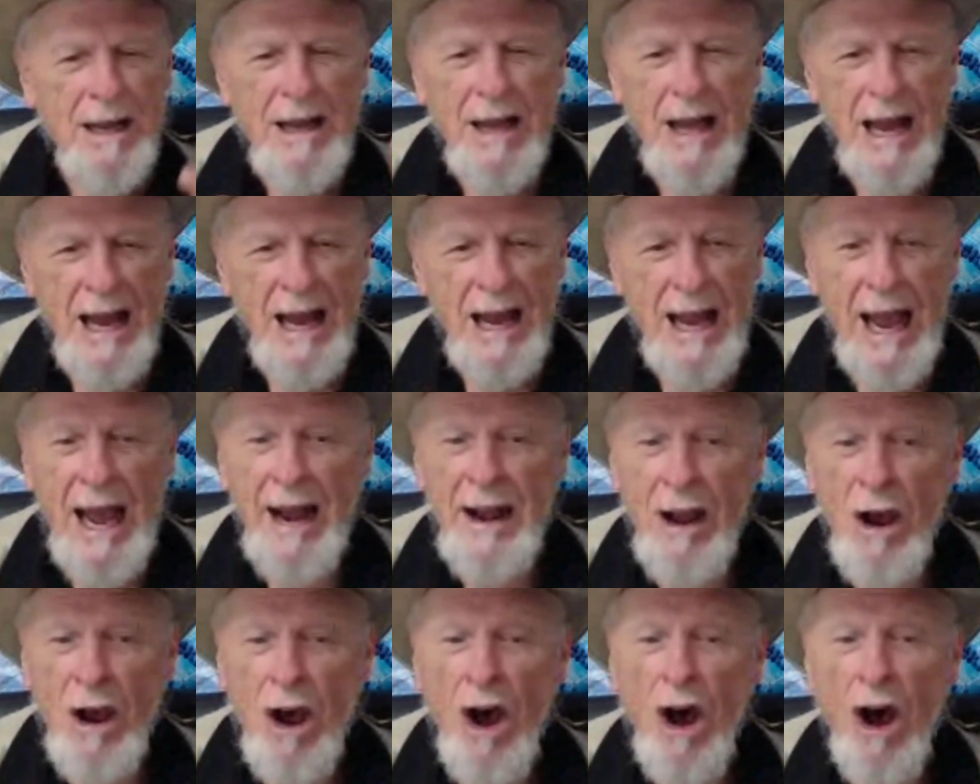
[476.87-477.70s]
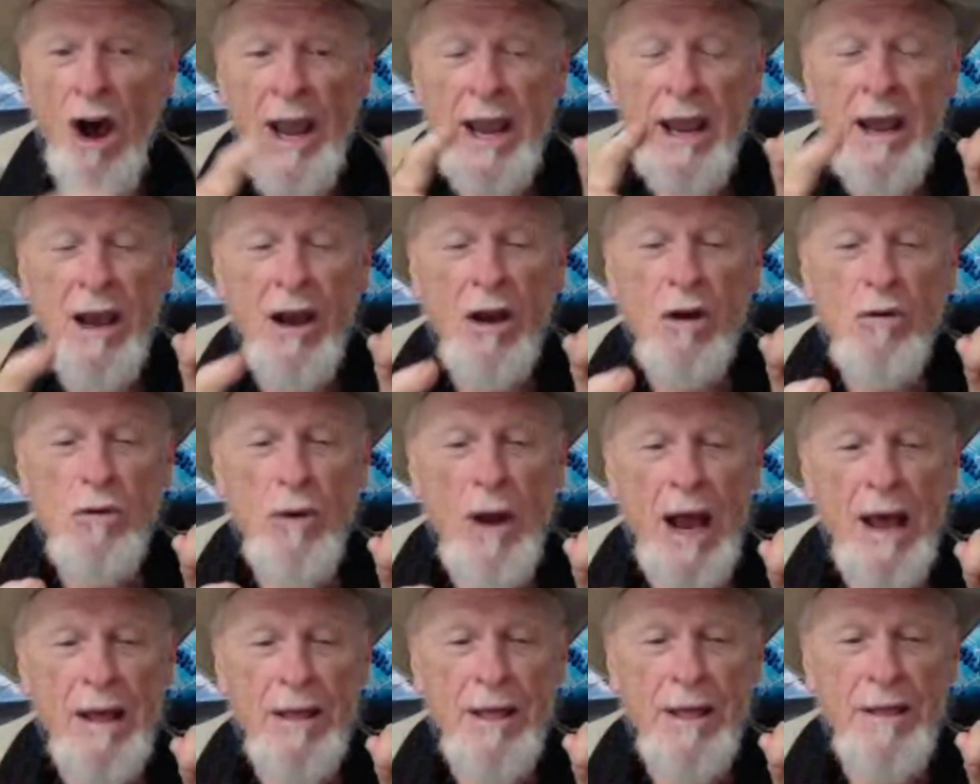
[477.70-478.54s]
Uh, an I
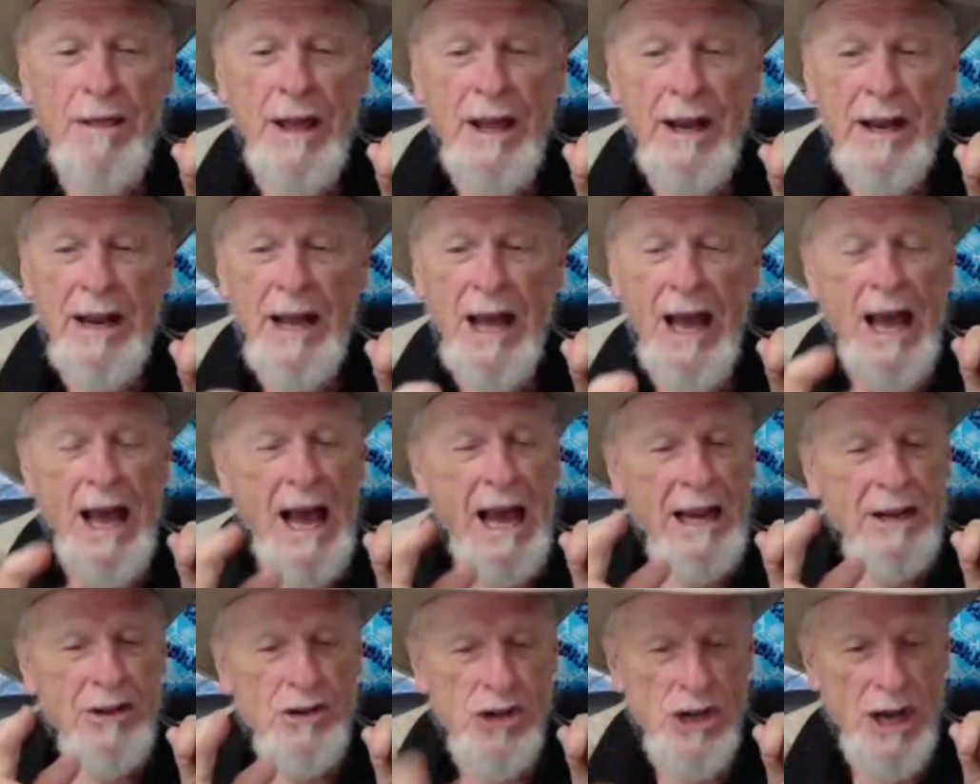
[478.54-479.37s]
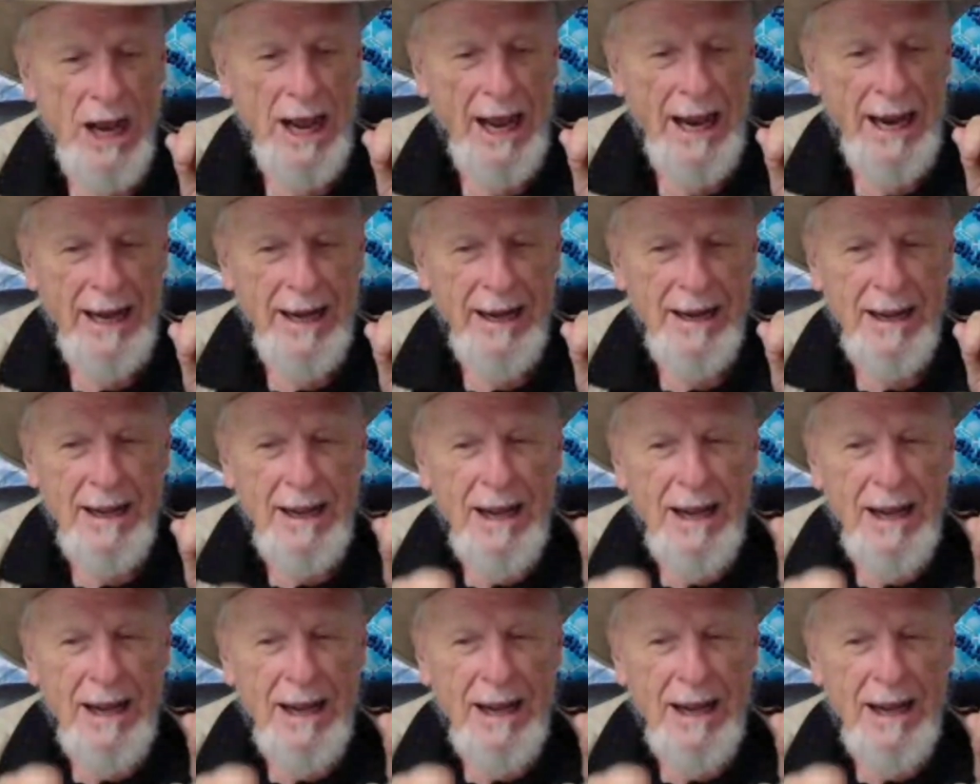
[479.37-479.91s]
rather than a J.